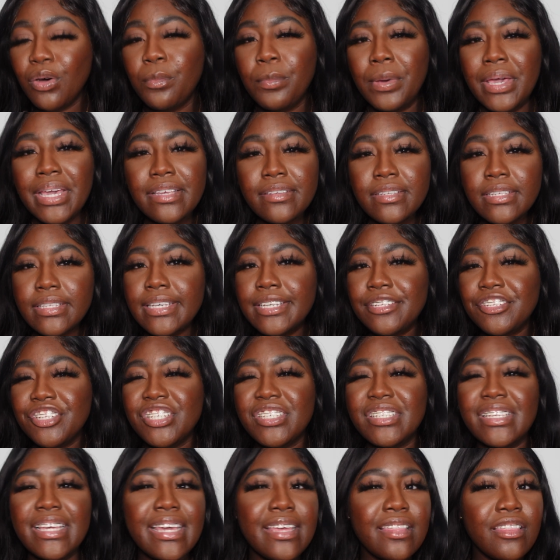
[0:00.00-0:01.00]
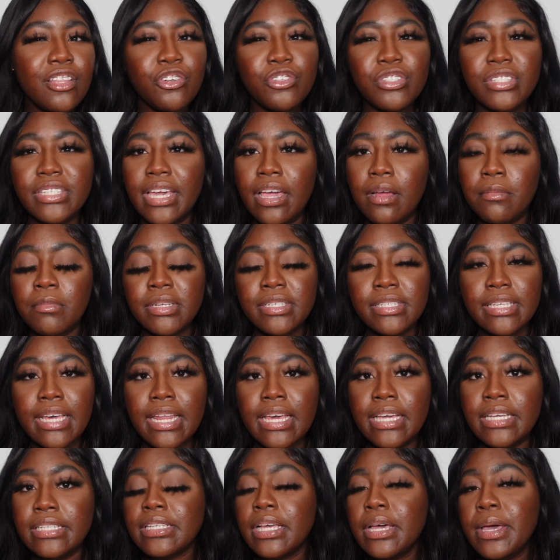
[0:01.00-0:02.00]
basically, just in those camera
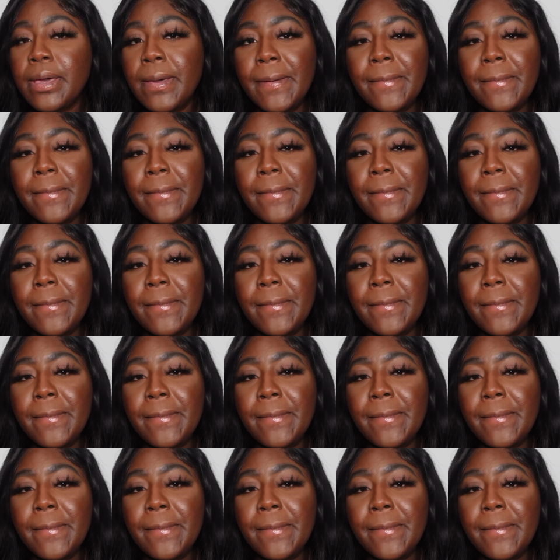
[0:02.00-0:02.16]
settings,